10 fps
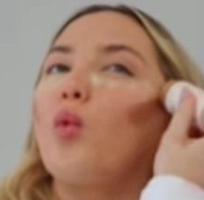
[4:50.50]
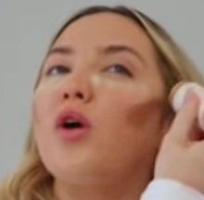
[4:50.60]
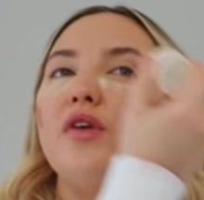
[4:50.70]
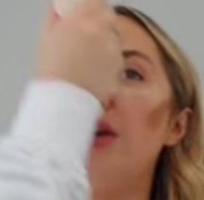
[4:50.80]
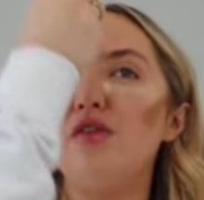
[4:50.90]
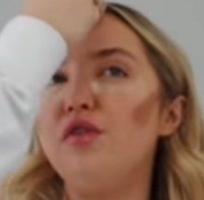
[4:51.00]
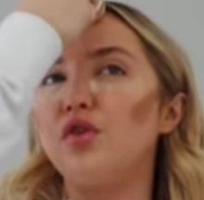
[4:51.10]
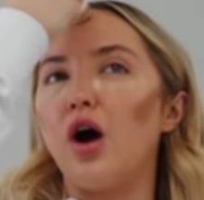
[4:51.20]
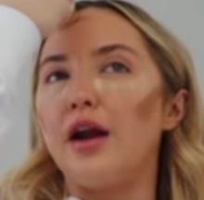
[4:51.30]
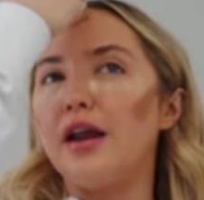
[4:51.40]
If any of you
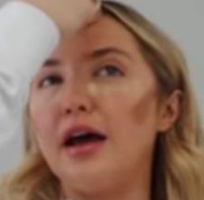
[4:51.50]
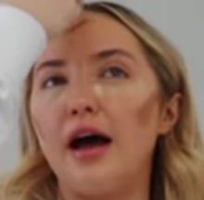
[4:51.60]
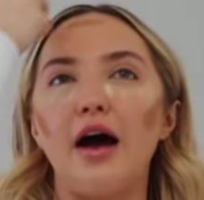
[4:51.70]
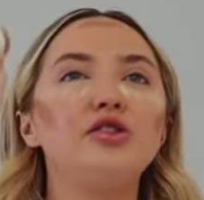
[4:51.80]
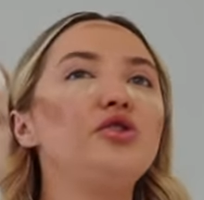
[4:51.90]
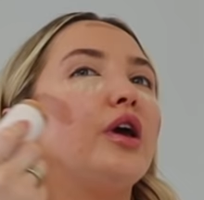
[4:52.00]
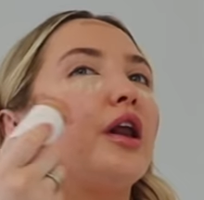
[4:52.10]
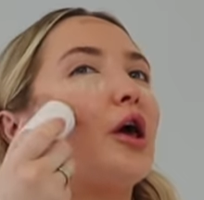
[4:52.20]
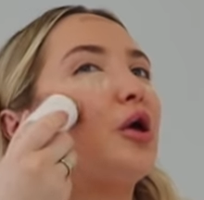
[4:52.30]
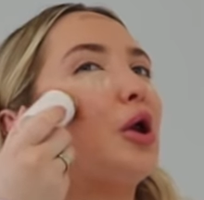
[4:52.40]
have gotten it, how did you get
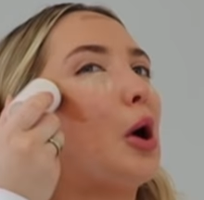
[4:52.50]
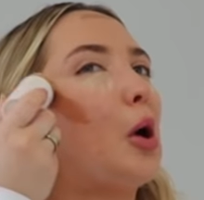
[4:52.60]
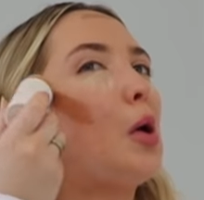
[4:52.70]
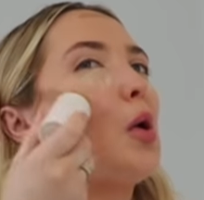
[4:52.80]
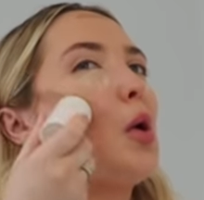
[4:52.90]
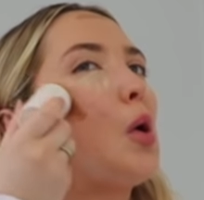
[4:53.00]
it, you know?